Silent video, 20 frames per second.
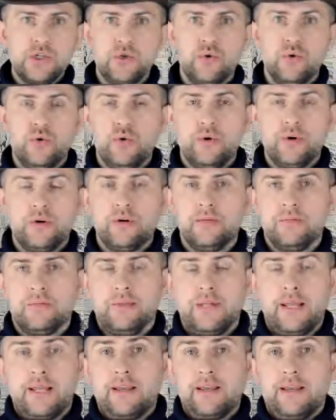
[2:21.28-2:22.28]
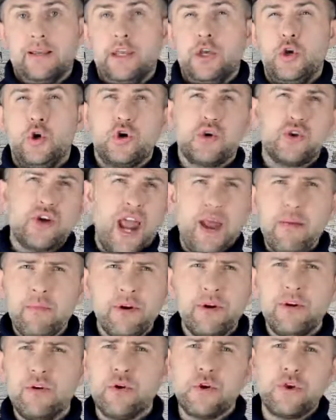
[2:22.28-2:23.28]
you, or like your
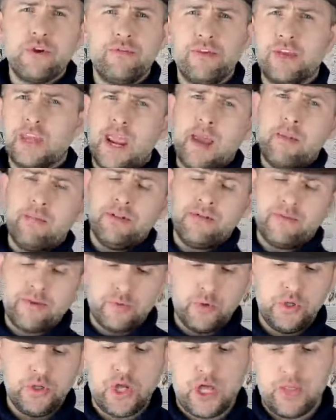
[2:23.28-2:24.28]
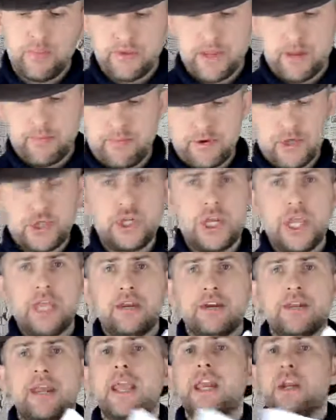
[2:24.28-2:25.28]
grammar or your vocabulary will not be
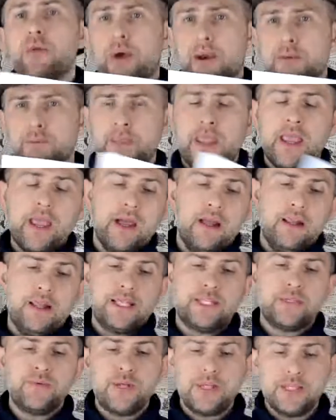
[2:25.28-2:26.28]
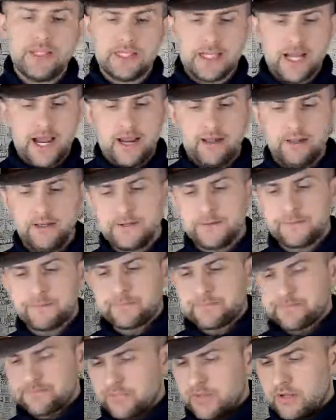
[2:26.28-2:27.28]
appreciated. Anyway, let's read the dialect.
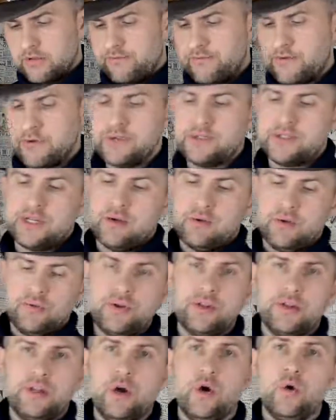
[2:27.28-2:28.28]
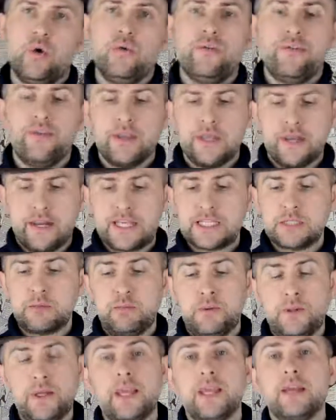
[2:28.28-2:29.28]
First, I will read the whole thing and
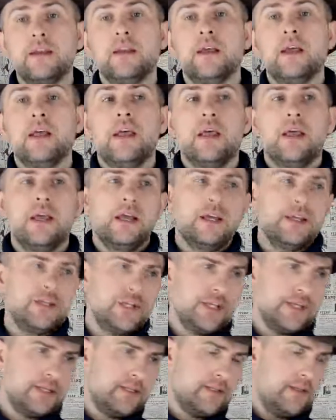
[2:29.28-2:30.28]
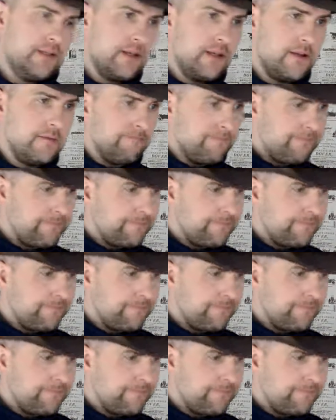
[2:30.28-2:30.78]
explain just the